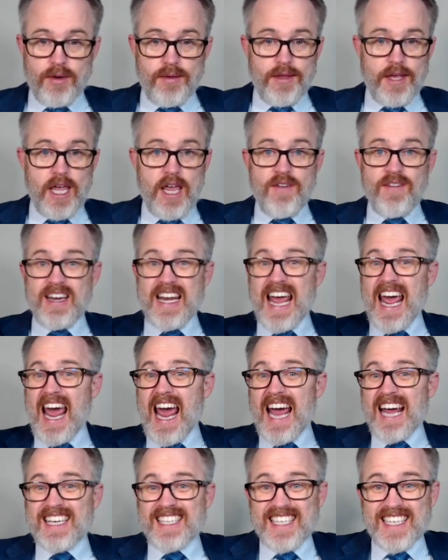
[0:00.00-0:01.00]
even
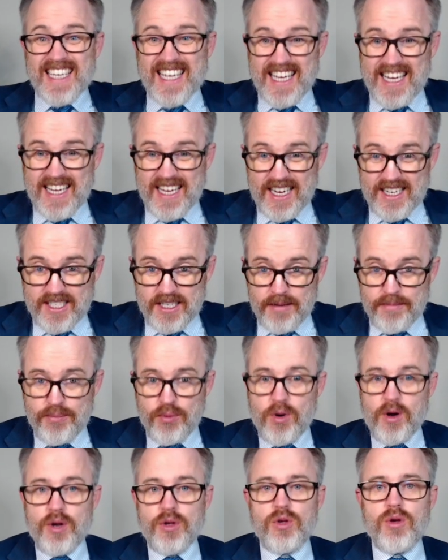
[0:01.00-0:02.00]
exiting at some
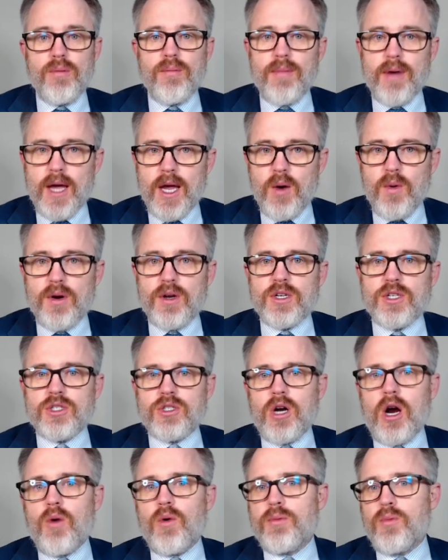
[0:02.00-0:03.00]
point, you may want to
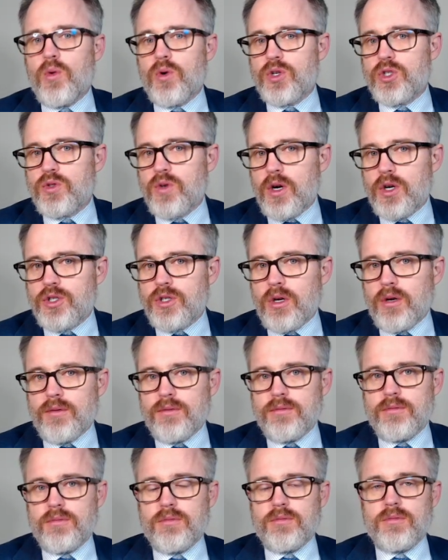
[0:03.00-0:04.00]
start with more structure.
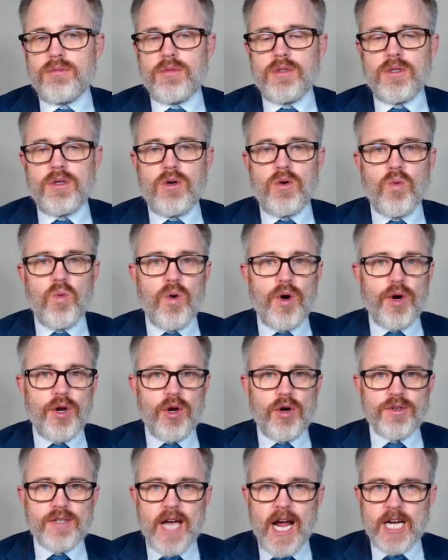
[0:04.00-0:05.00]
What are your
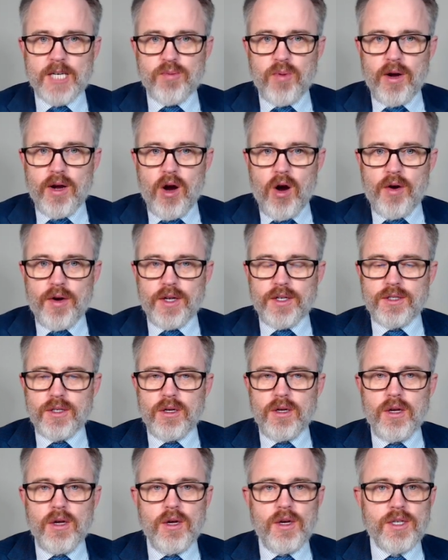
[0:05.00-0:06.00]
tax priorities?
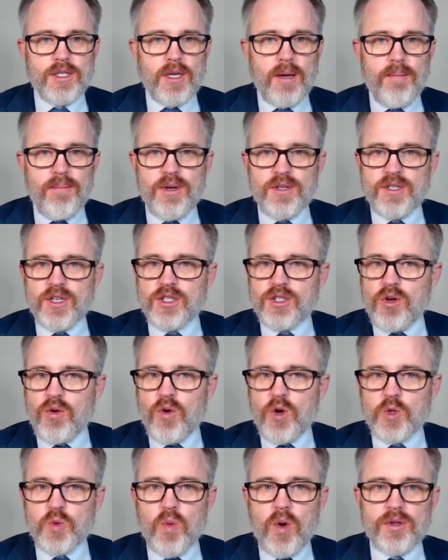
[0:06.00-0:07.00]
Some business
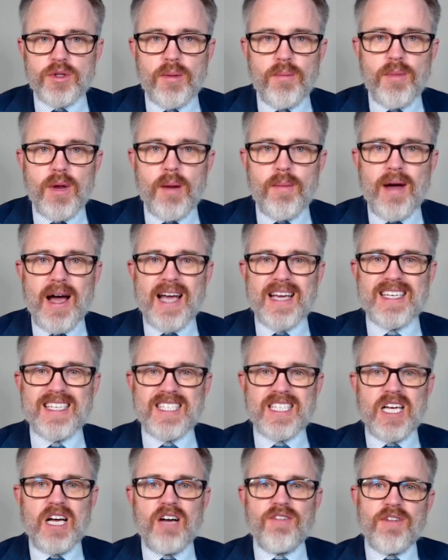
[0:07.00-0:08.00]
owners want to minimize
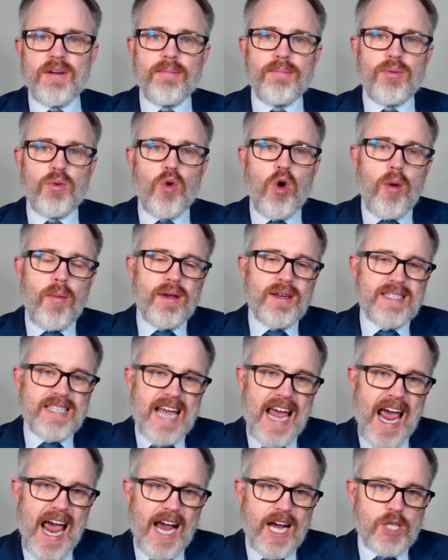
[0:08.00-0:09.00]
self-employment
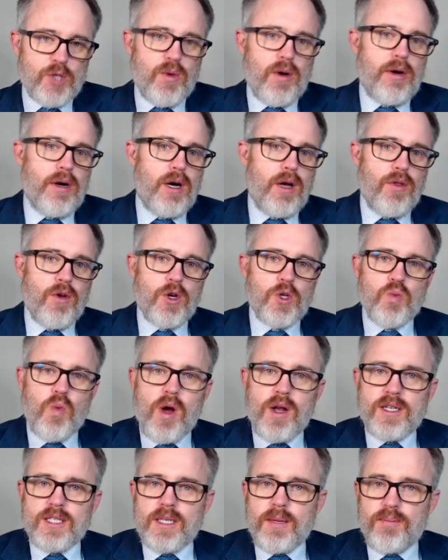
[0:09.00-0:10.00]
tax, while others
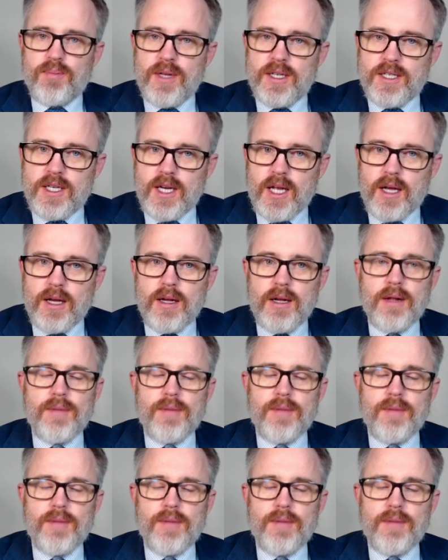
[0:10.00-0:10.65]
want simplicity.